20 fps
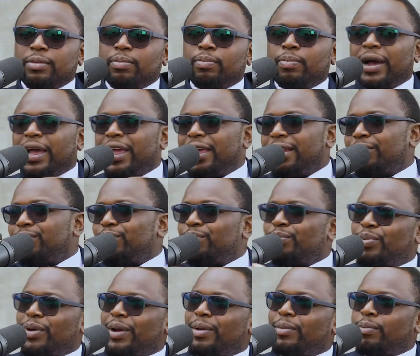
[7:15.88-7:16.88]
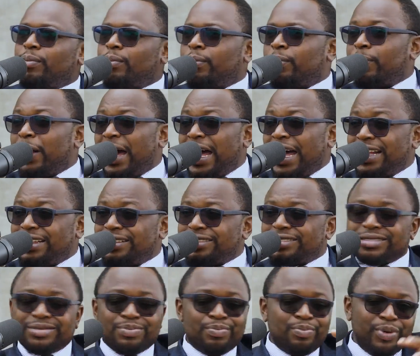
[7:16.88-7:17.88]
buying
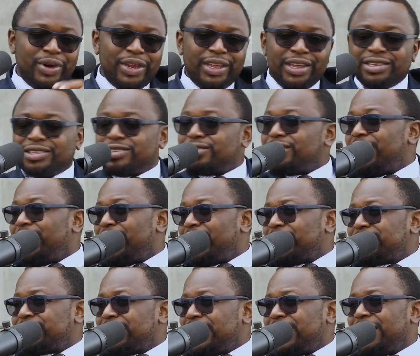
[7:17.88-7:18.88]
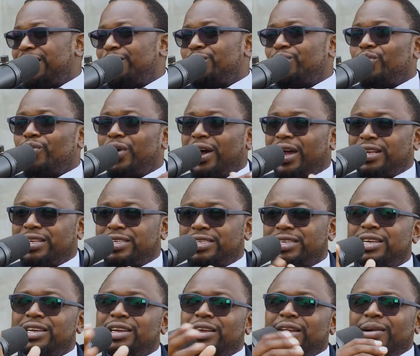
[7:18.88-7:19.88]
buns, bread, airtime, what?
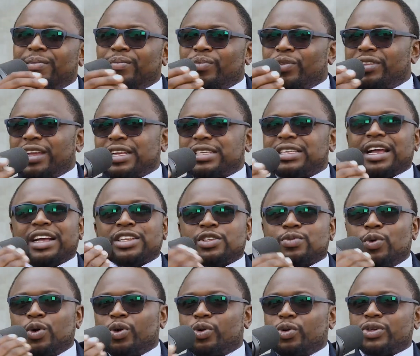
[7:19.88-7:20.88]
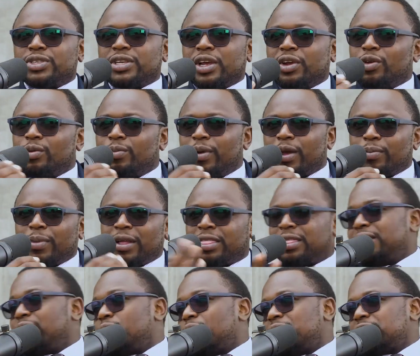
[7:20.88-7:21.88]
Just like a small grocery. You make my
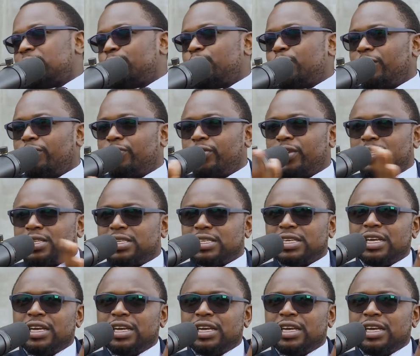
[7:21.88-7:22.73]
3/4 profit